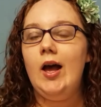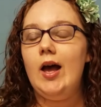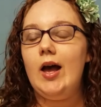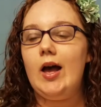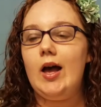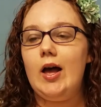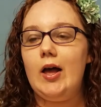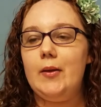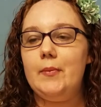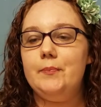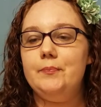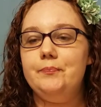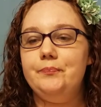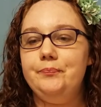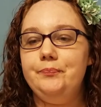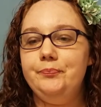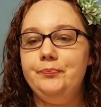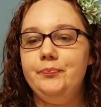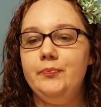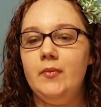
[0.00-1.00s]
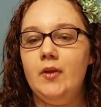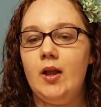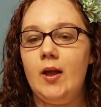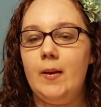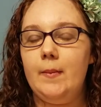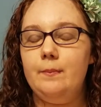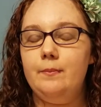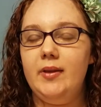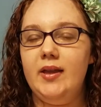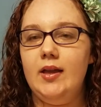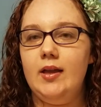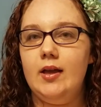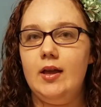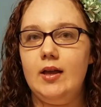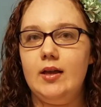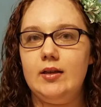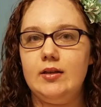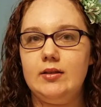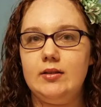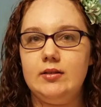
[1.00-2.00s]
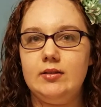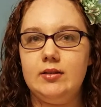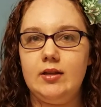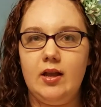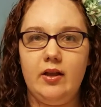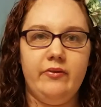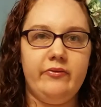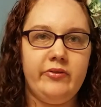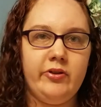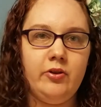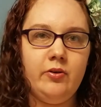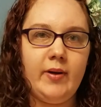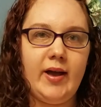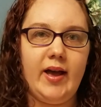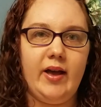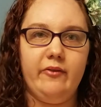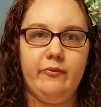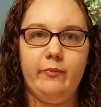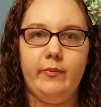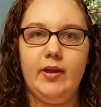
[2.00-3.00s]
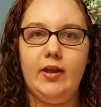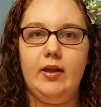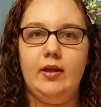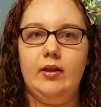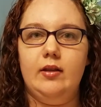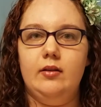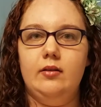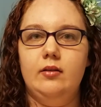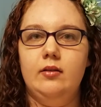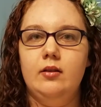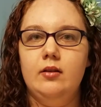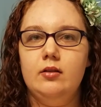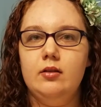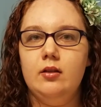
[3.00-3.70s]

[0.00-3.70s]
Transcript: Um, because if you have been